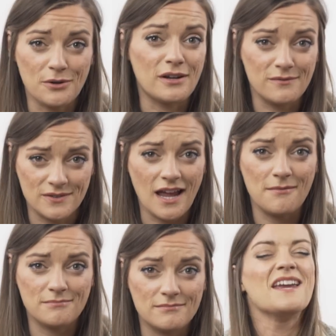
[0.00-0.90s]
period of
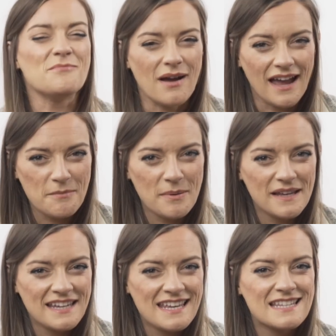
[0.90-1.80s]
time. In my opinion,
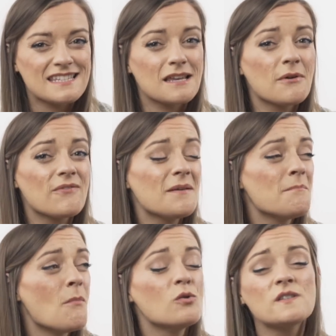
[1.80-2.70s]
opinion, some of the
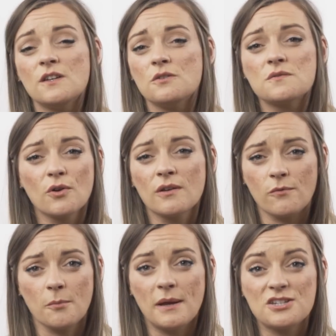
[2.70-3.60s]
most useful
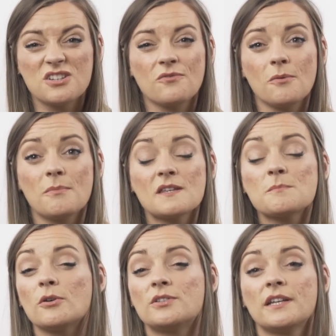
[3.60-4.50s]
information from this
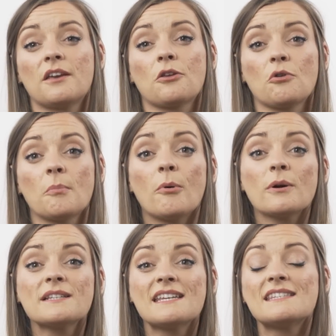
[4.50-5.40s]
particular
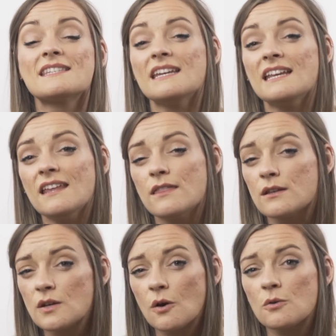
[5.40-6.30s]
report is seen in the
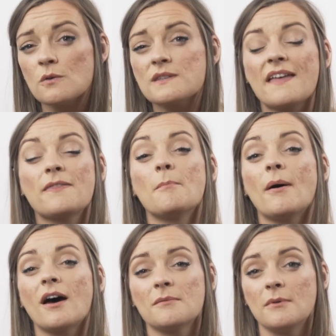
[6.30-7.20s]
totals at the
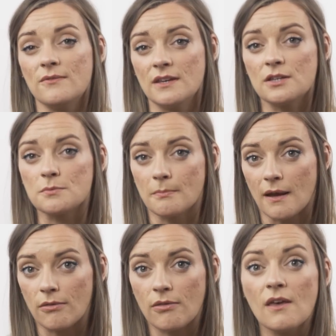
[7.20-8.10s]
bottom of each
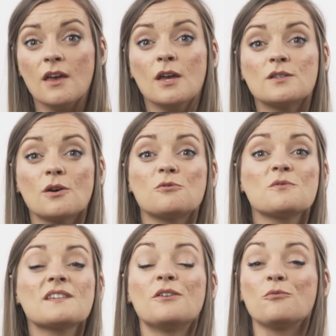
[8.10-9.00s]
month.
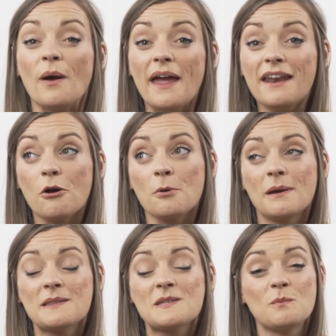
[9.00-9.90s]
Totals in red are
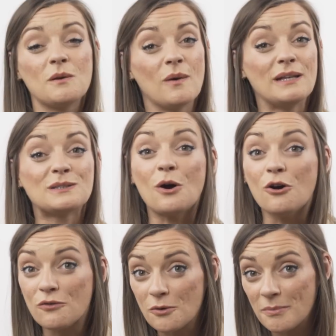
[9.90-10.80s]
months we went
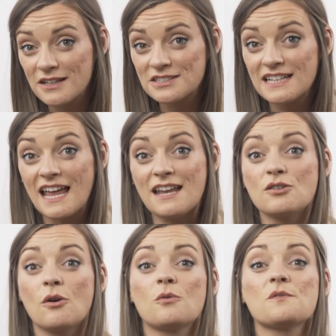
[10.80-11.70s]
over budget, and
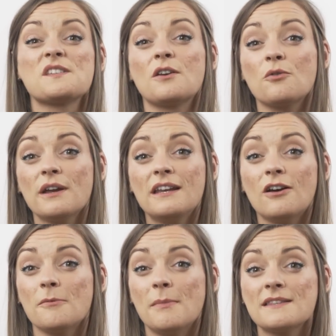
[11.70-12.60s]
totals in green
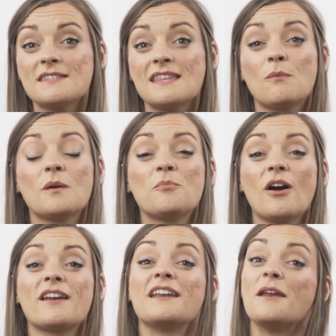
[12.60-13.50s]
are months that we
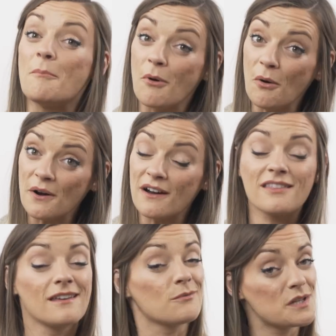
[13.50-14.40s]
brought in more
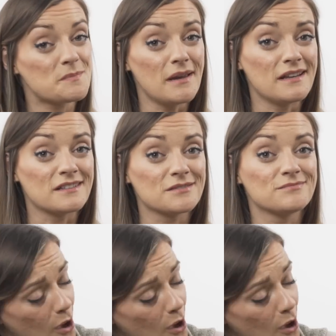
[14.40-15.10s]
than we spent.